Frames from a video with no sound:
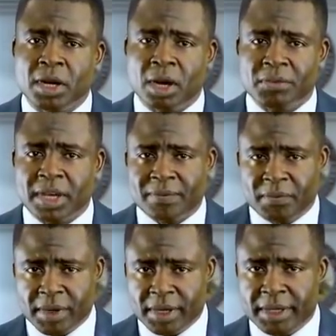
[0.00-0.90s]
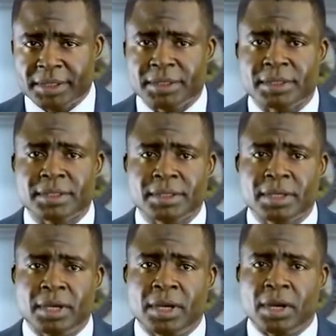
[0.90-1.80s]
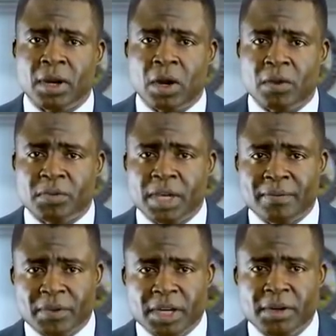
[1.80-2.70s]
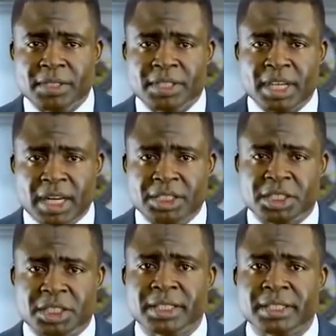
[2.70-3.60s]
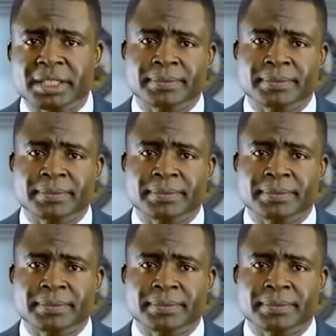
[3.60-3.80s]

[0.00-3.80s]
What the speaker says: of the affairs of their various LGAs